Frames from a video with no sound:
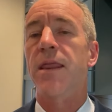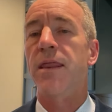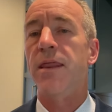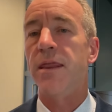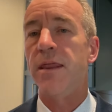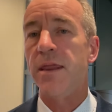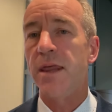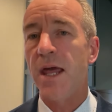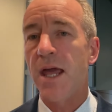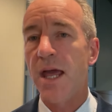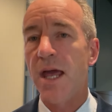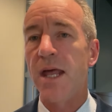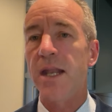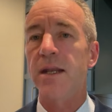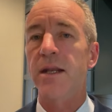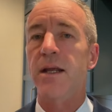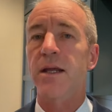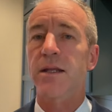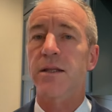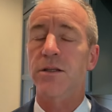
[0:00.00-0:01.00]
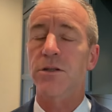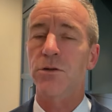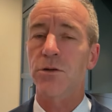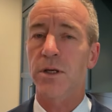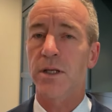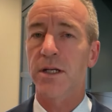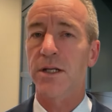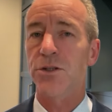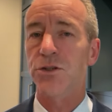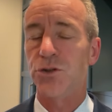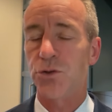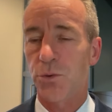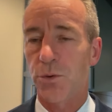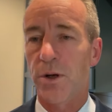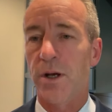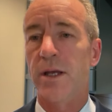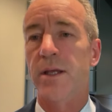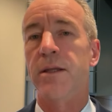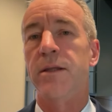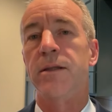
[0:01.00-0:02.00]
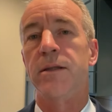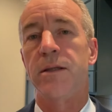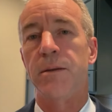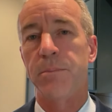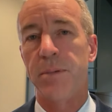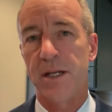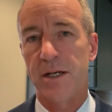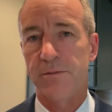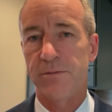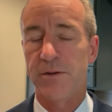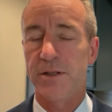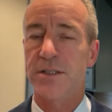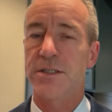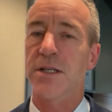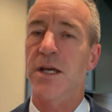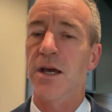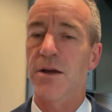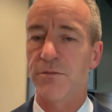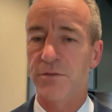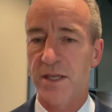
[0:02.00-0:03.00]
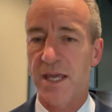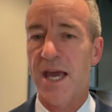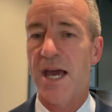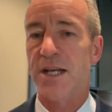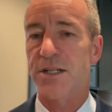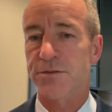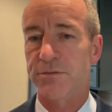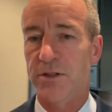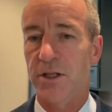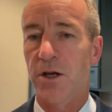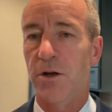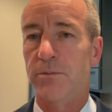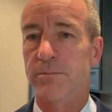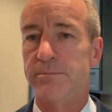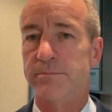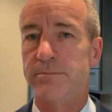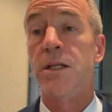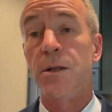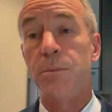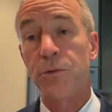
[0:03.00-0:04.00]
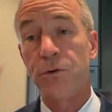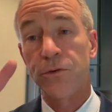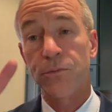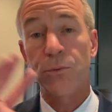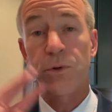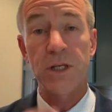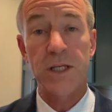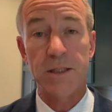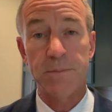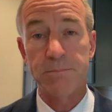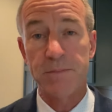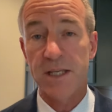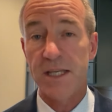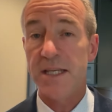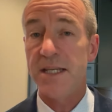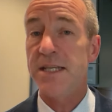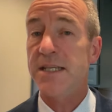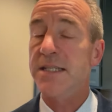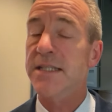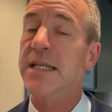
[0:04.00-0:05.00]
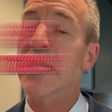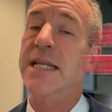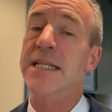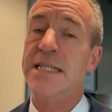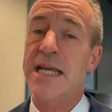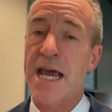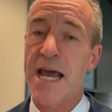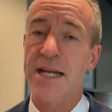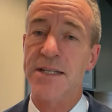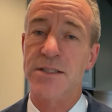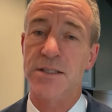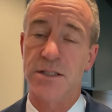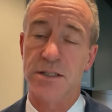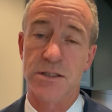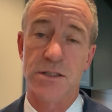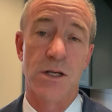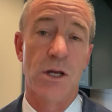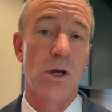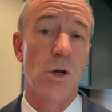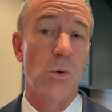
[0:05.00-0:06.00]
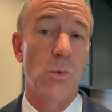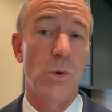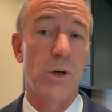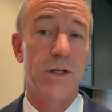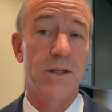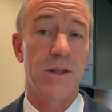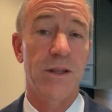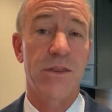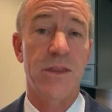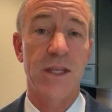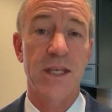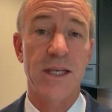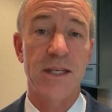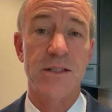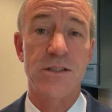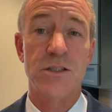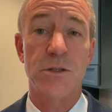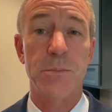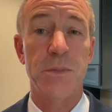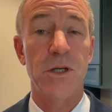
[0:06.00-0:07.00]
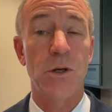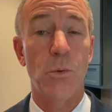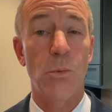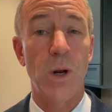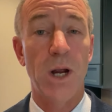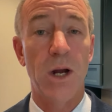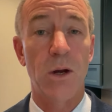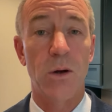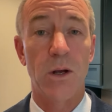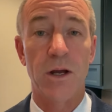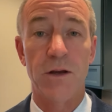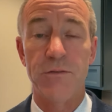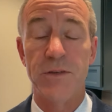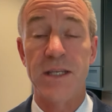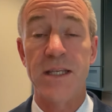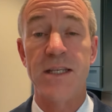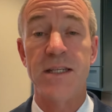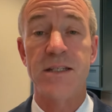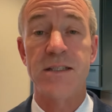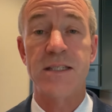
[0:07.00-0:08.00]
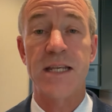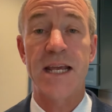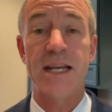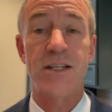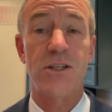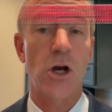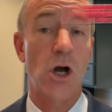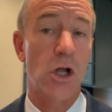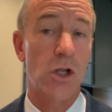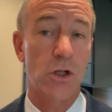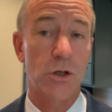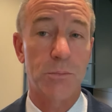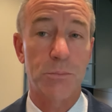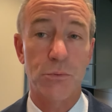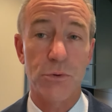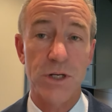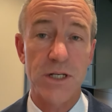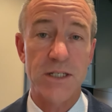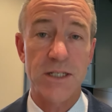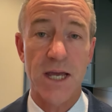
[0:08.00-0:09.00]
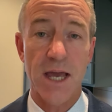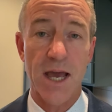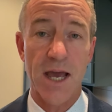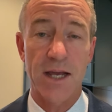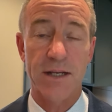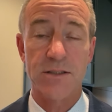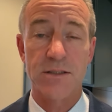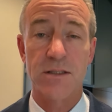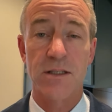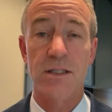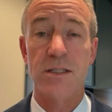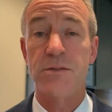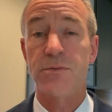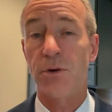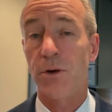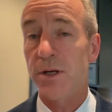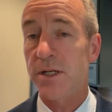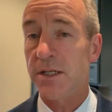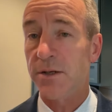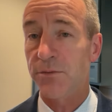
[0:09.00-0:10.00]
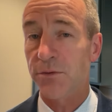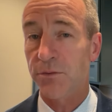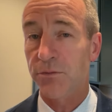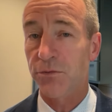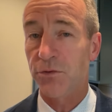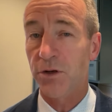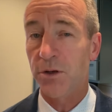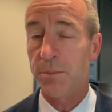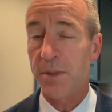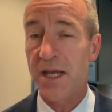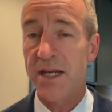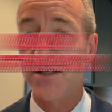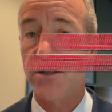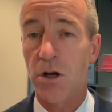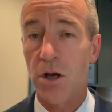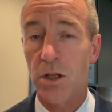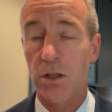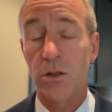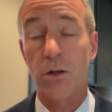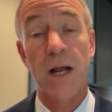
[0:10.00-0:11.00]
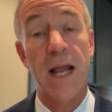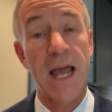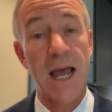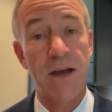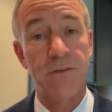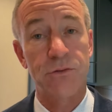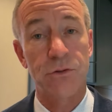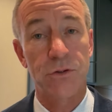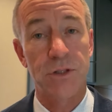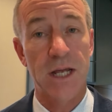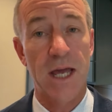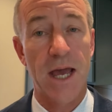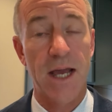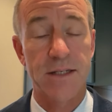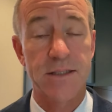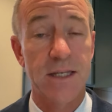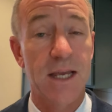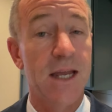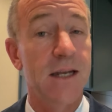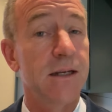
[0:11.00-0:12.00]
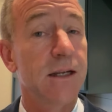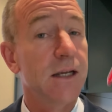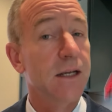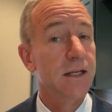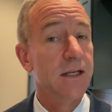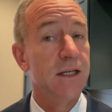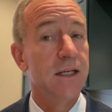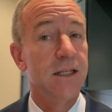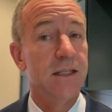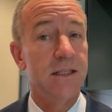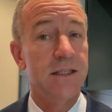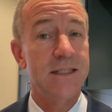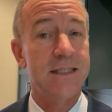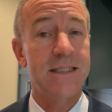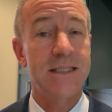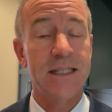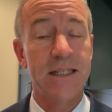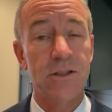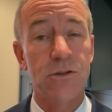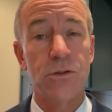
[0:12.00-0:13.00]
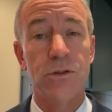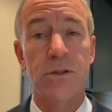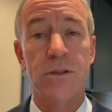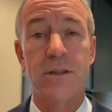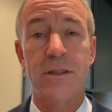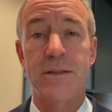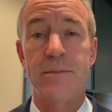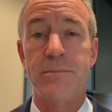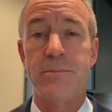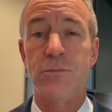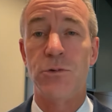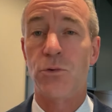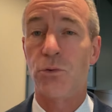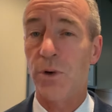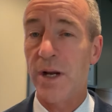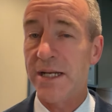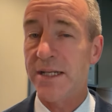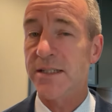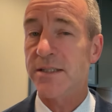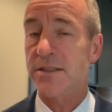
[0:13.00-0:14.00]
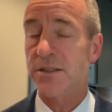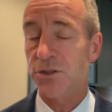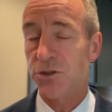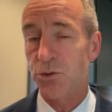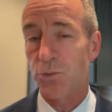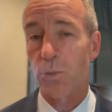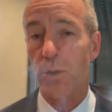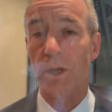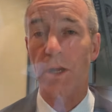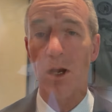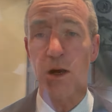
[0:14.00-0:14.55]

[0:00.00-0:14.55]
then you can enjoy the benefits of cash flow. Number 3 is taxes. One of the things to be aware of is a dollar pre-tax is very different from a dollar after tax. And the single greatest destroyer